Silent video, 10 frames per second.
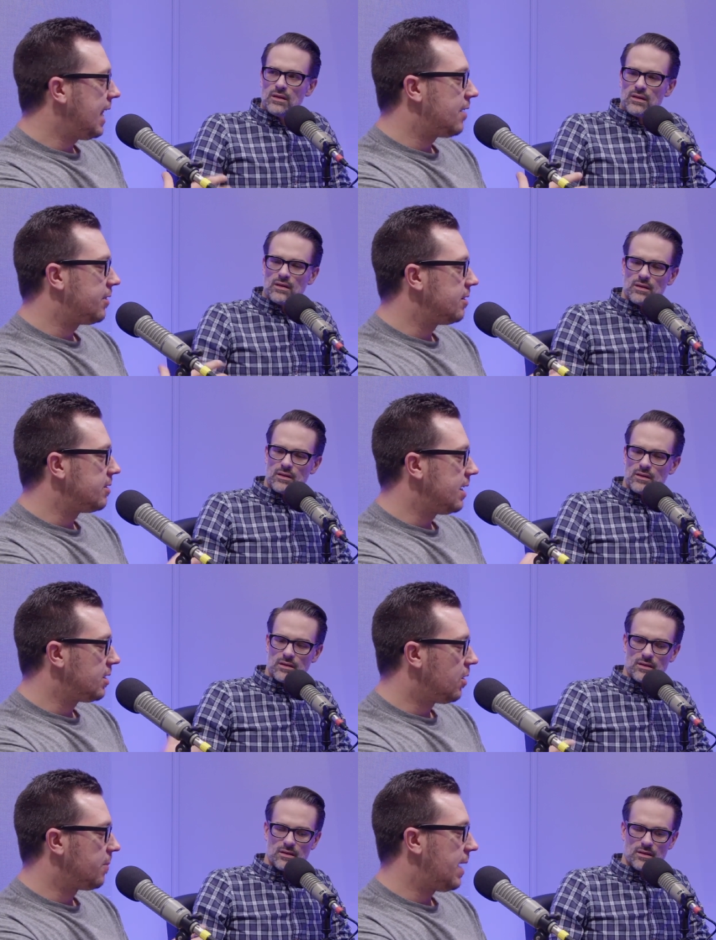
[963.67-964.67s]
Speaker 1: out there and, and
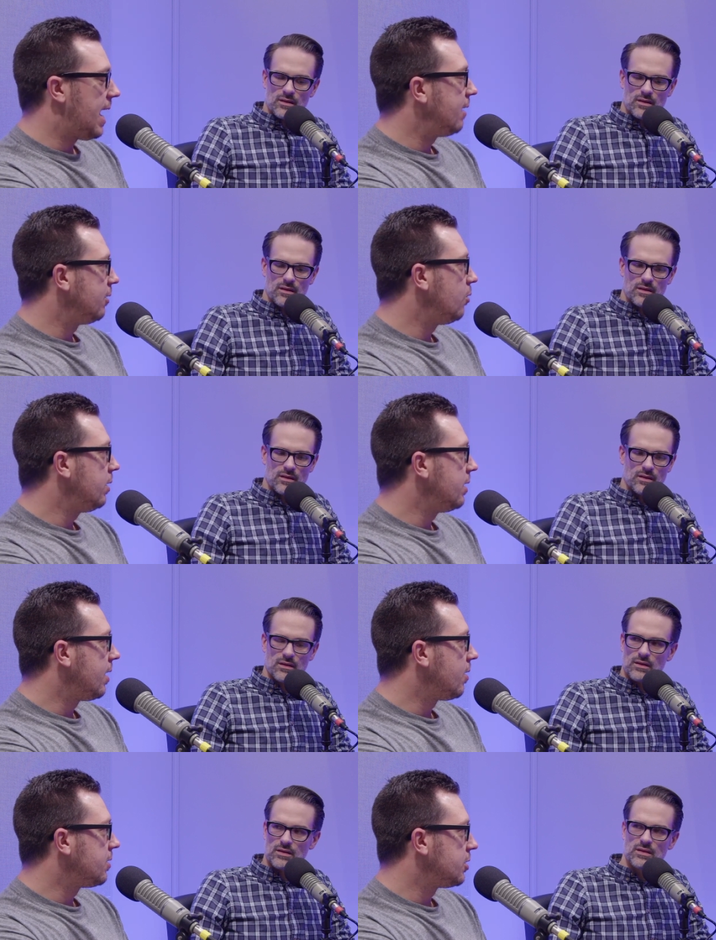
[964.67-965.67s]
talk about how lonely
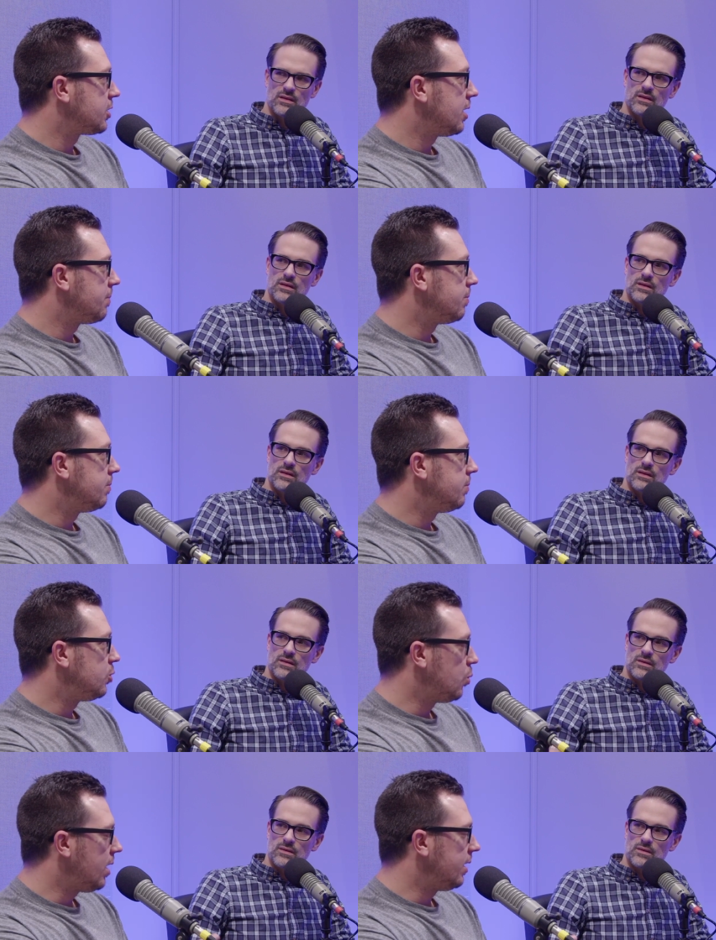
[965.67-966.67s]
they are they're just gonna
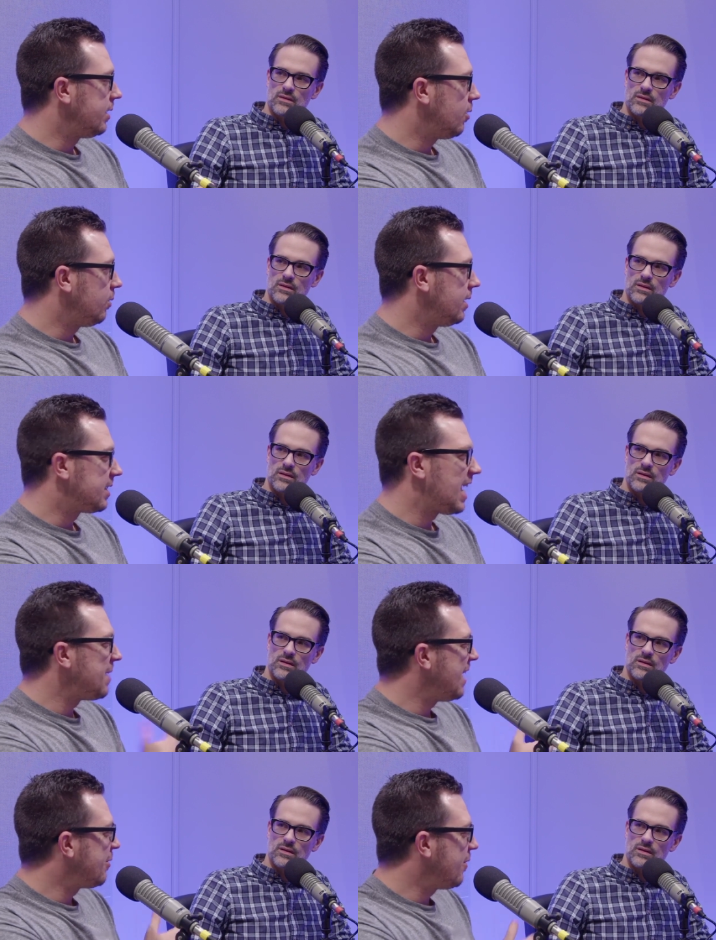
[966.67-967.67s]
dwell in loneliness i,
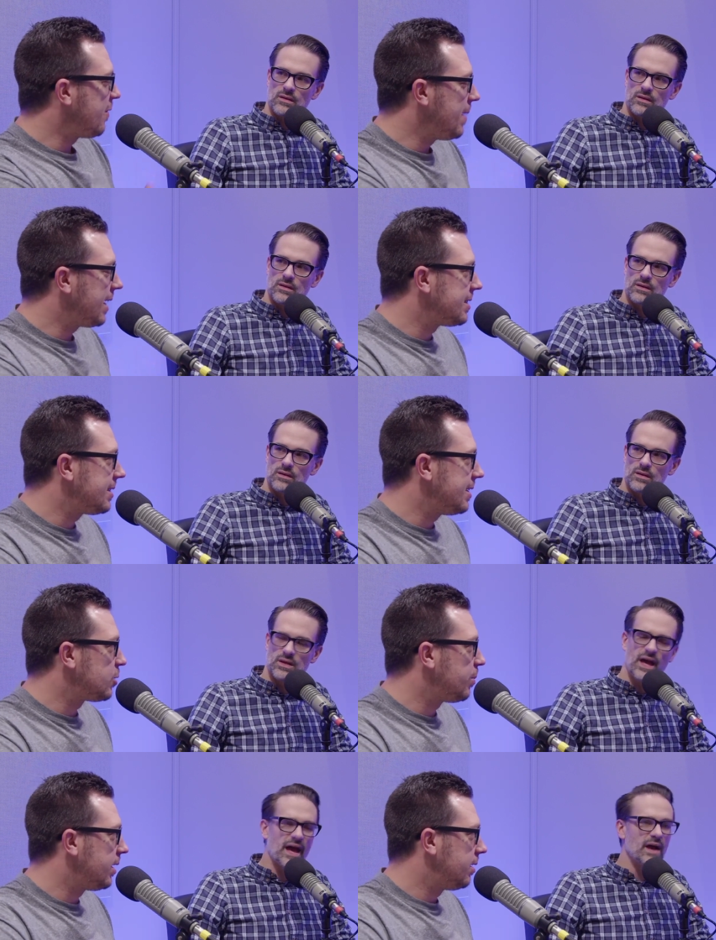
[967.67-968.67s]
I don't know if i'm making sense
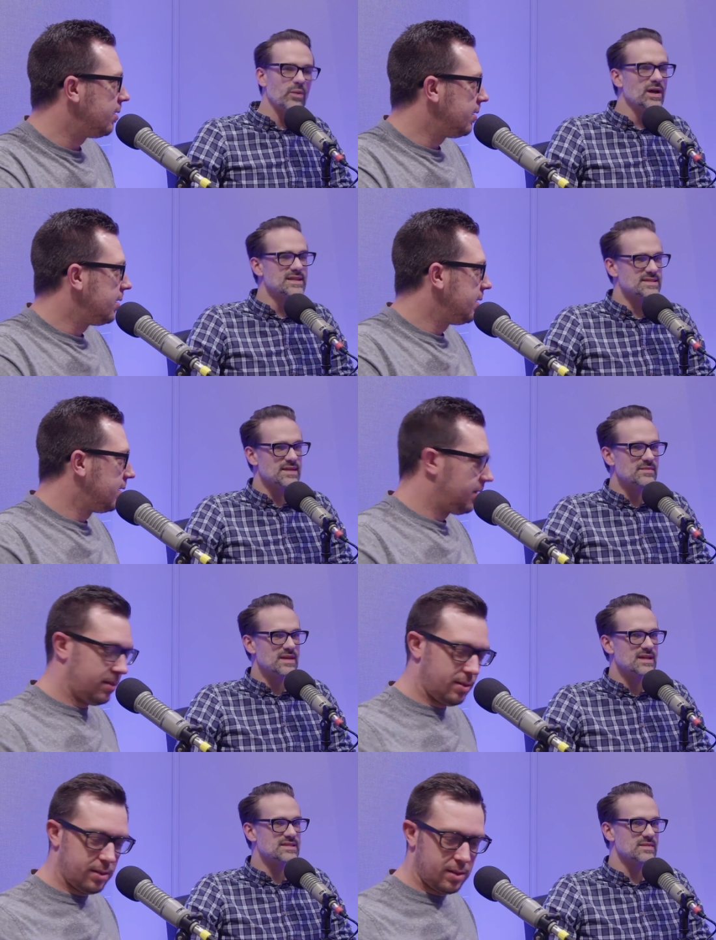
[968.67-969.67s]
yeah well it, yeah.
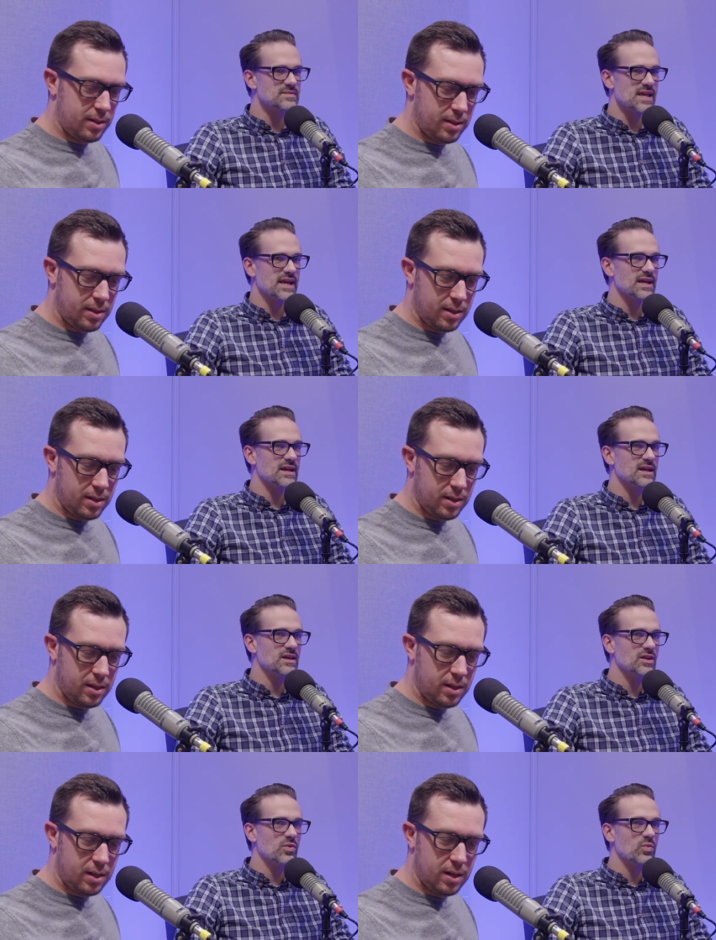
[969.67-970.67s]
Seems, it
Speaker 2: seems like
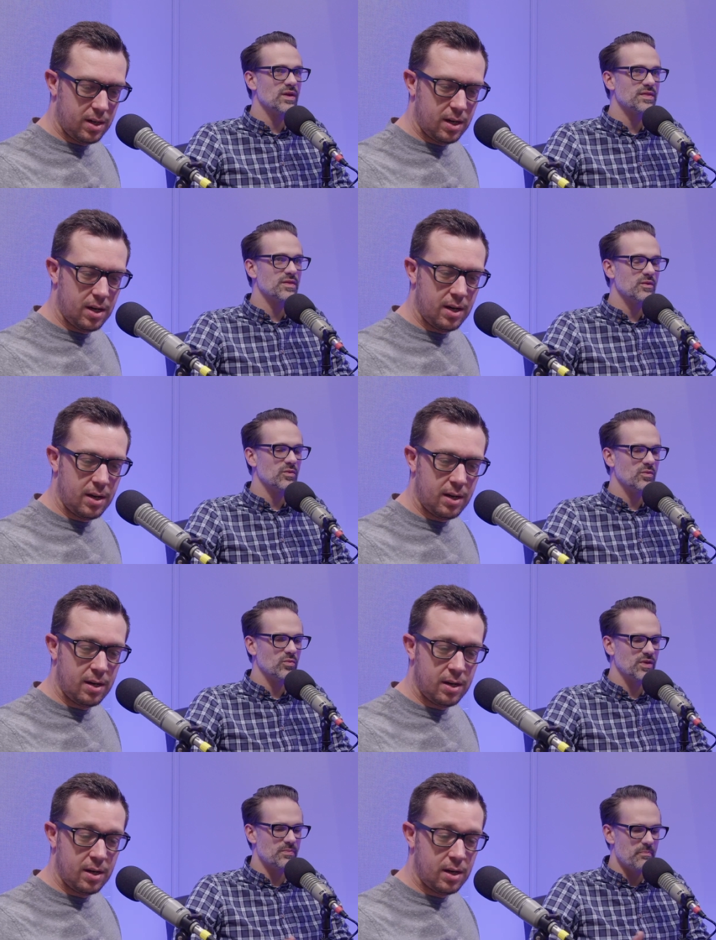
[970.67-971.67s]
you know with
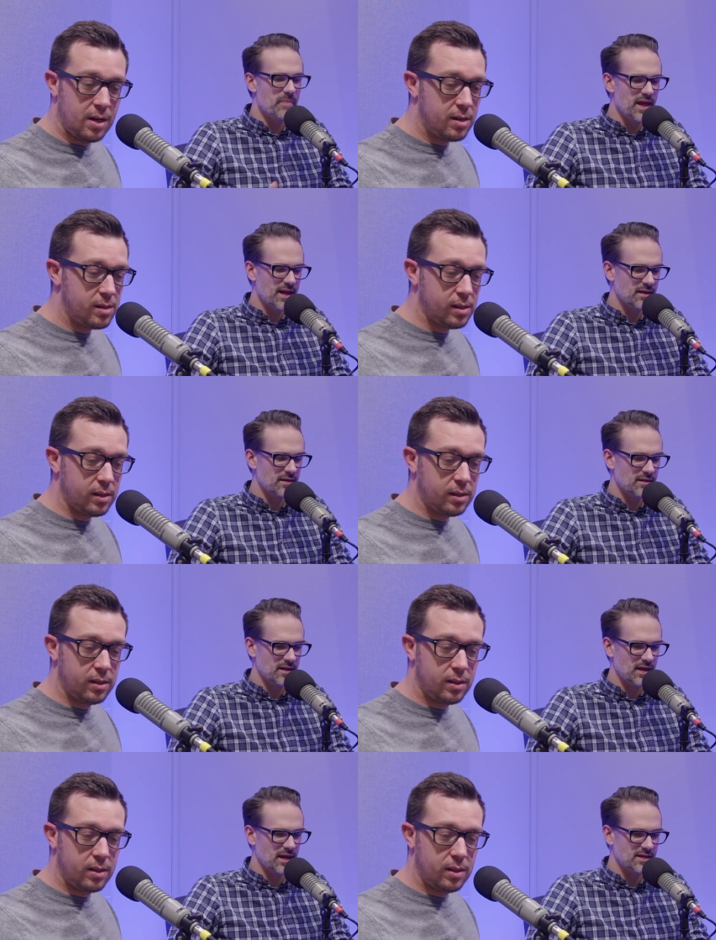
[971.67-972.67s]
with men
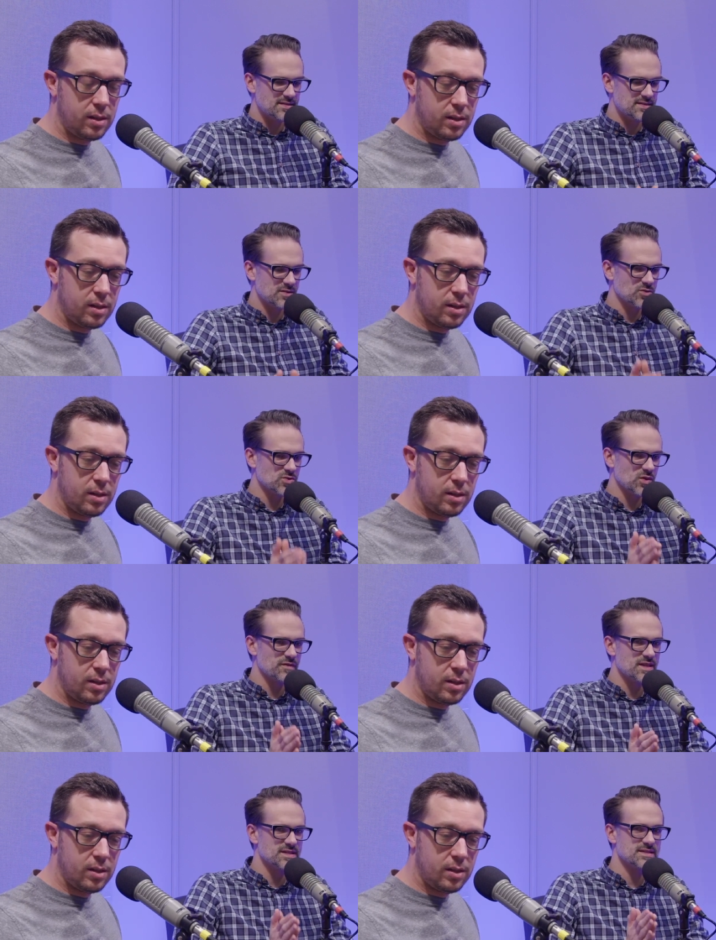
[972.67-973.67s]
it's sort
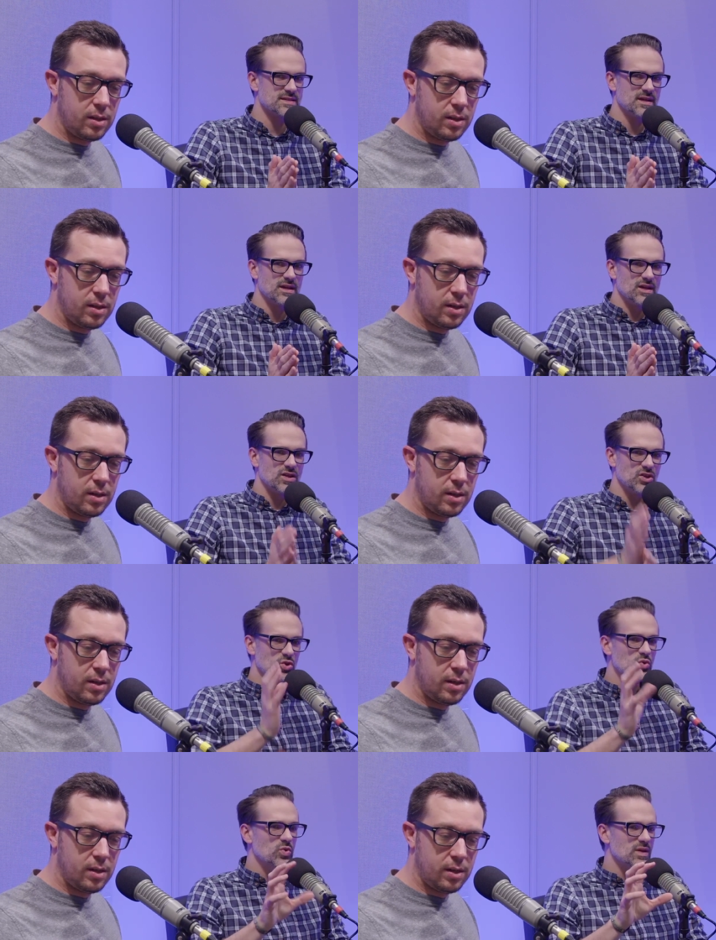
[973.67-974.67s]
of this
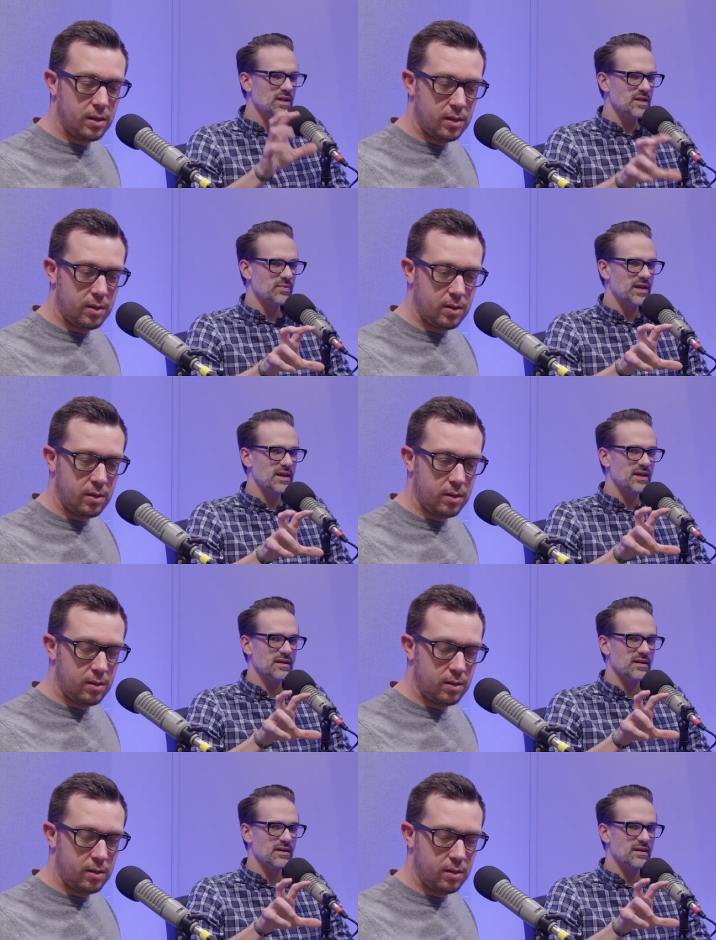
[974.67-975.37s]
you need to be